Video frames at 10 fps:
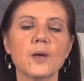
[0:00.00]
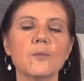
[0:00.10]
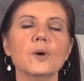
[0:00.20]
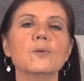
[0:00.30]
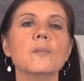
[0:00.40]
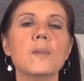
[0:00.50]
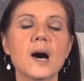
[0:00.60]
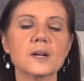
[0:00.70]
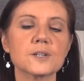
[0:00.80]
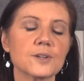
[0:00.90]
We will
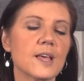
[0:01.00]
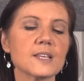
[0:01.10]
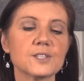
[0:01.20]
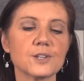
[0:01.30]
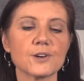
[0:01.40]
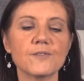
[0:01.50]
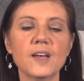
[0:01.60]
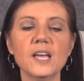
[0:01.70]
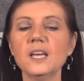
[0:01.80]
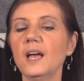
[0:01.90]
monitor that
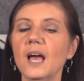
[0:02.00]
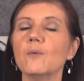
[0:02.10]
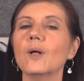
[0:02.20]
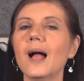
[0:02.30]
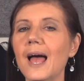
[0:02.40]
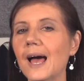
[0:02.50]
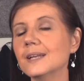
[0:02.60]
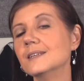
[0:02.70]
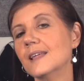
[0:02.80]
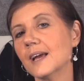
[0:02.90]
survey and will
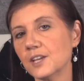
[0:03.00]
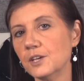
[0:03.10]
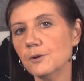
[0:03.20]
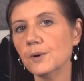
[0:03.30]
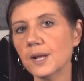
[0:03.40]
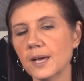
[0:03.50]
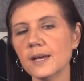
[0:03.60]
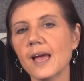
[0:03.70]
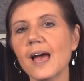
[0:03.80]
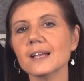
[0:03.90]
add to that
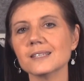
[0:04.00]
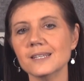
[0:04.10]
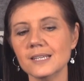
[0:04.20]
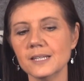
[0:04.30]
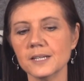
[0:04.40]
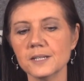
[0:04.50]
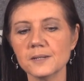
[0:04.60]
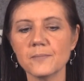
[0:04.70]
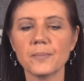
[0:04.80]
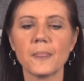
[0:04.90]
Q&A as needed.
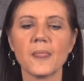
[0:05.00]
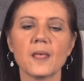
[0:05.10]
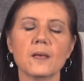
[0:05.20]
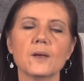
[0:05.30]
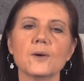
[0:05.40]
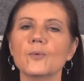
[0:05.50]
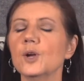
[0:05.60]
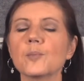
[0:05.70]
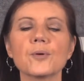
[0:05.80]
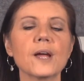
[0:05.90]

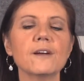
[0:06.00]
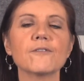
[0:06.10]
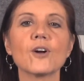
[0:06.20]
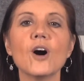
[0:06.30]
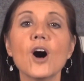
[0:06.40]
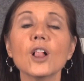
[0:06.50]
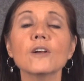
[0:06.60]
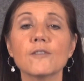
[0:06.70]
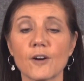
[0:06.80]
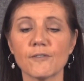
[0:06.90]
We are praying for all
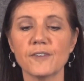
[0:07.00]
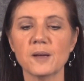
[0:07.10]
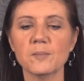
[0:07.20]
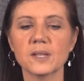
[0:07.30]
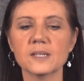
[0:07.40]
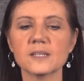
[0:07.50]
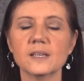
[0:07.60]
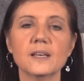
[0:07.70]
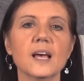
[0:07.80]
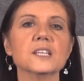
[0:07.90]
of our families
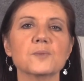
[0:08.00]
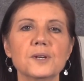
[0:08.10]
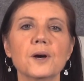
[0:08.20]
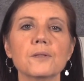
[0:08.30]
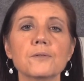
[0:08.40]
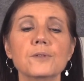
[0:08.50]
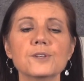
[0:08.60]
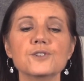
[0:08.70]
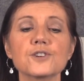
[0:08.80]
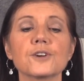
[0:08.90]
as we go through
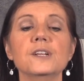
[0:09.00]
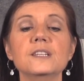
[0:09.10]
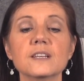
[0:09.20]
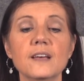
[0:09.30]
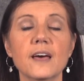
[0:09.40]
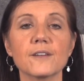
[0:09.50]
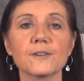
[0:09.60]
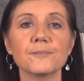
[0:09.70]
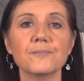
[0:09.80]
this journey together.